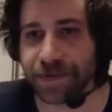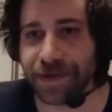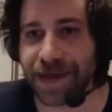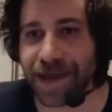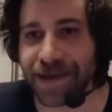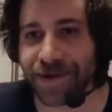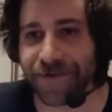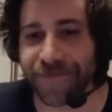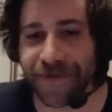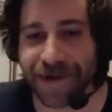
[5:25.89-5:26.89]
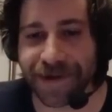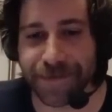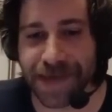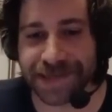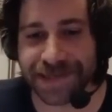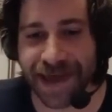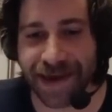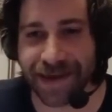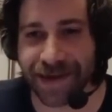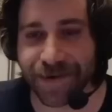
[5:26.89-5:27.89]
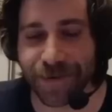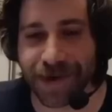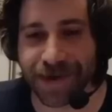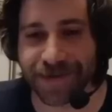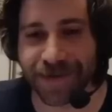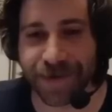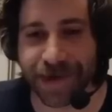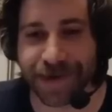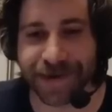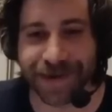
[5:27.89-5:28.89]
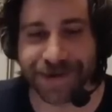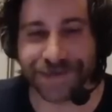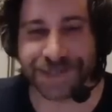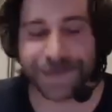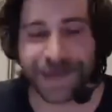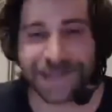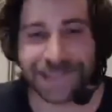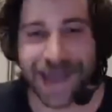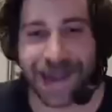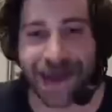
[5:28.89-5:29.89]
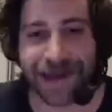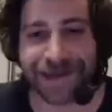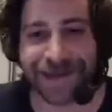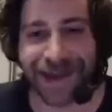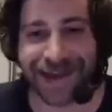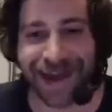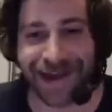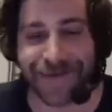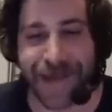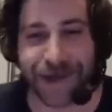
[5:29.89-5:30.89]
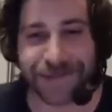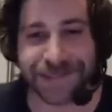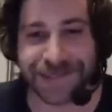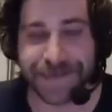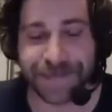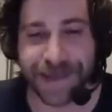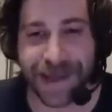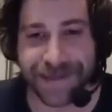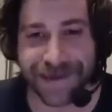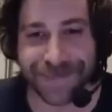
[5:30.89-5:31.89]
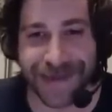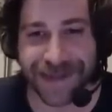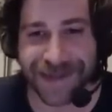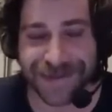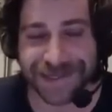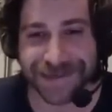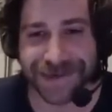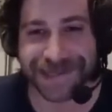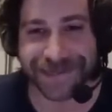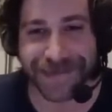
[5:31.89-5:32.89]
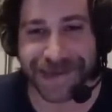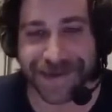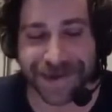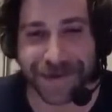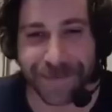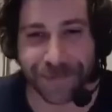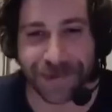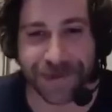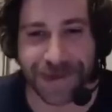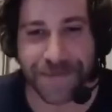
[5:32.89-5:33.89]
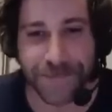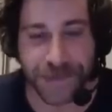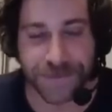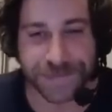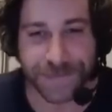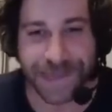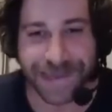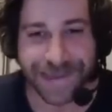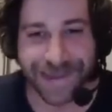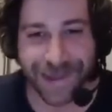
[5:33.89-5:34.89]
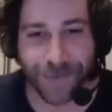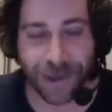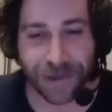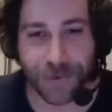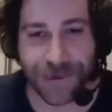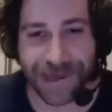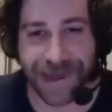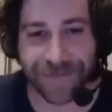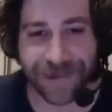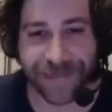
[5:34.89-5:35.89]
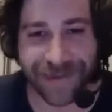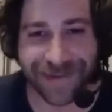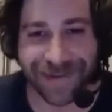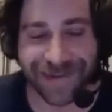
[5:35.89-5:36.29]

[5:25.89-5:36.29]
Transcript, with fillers: Get your fucking mitts out of here. What are you doing? I told Just you, because I, I got a I got a mouse DPI that I'm not used to doesn't mean you can completely abuse me while looting everything. Worst?